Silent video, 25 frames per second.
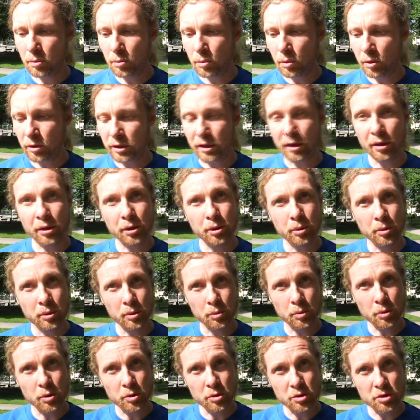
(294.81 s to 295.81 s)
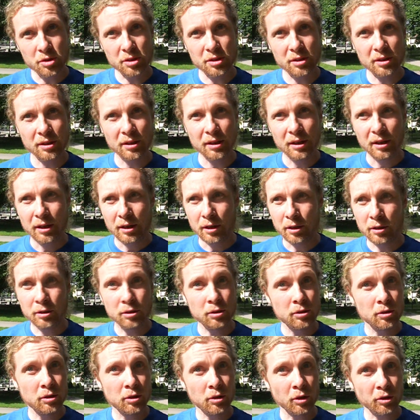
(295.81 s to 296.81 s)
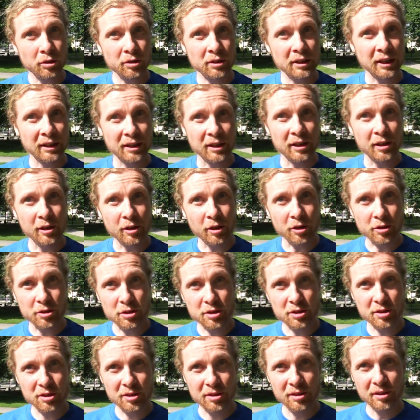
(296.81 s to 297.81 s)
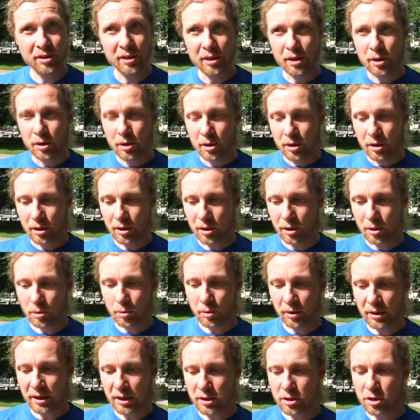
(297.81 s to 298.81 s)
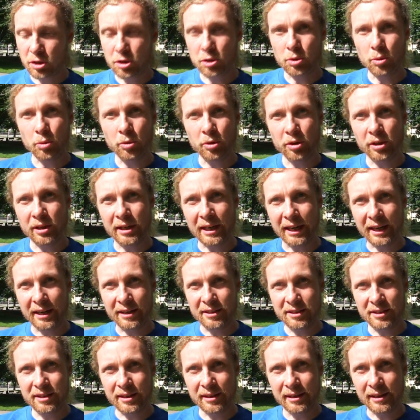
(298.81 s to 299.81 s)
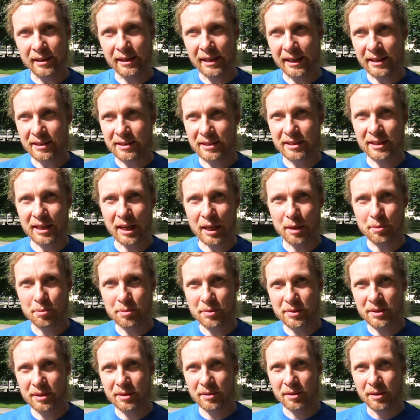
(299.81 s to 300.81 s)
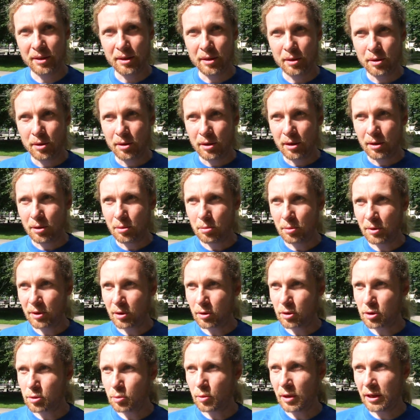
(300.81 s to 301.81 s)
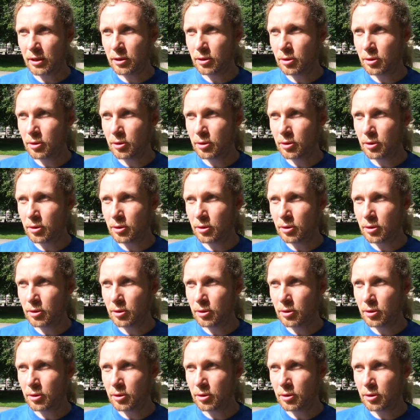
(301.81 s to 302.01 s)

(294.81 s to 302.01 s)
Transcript: walking through the woods, not getting lost with these storylines in the landscapes. Because when